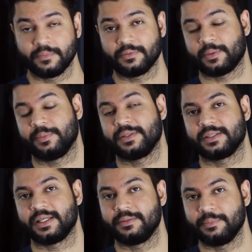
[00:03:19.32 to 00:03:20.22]
From the
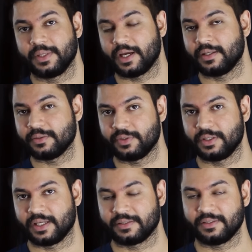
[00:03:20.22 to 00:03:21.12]
scene, Bianca
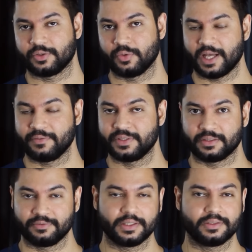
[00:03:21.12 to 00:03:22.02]
realized the gravity
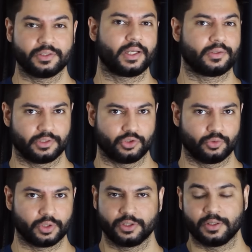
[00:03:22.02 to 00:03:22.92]
of the entire
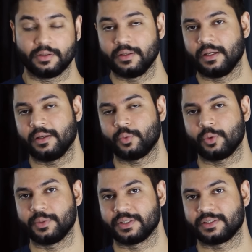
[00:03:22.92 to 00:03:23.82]
situation. The
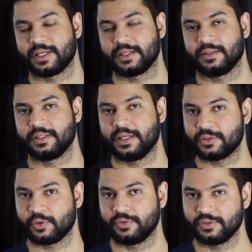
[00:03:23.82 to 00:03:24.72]
woman decided to get
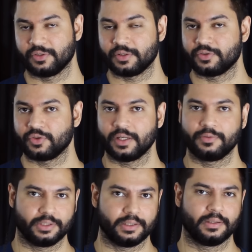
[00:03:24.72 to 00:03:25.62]
closer to the crime
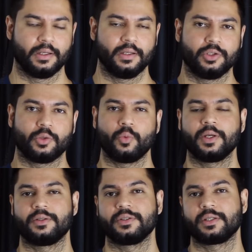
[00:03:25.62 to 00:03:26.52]
scene. She
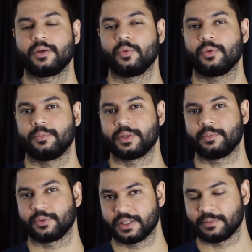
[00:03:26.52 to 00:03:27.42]
wanted to see who the
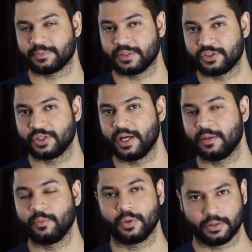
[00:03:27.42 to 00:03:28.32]
people that had been
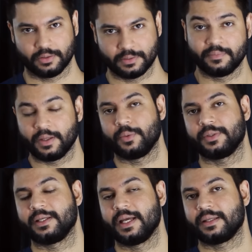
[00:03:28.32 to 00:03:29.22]
shot were. It
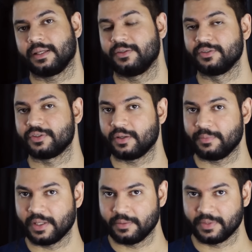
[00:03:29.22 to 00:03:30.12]
was then that she saw the
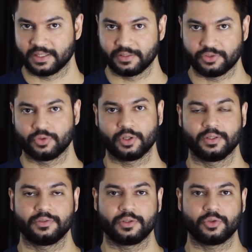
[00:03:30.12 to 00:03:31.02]
paramedics
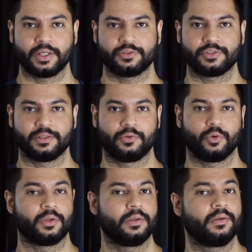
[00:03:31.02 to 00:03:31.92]
struggling to try to save
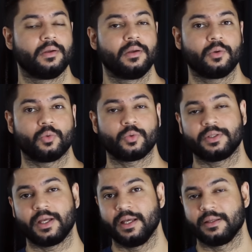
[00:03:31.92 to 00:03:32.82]
Lauren, who was
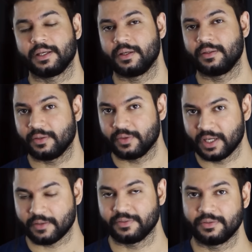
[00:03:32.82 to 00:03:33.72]
lying there on the
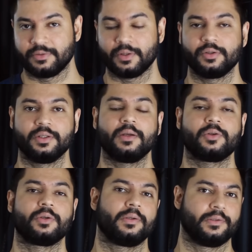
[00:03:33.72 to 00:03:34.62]
ground, severely
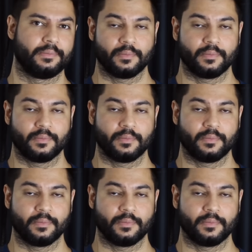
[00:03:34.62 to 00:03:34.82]
injured.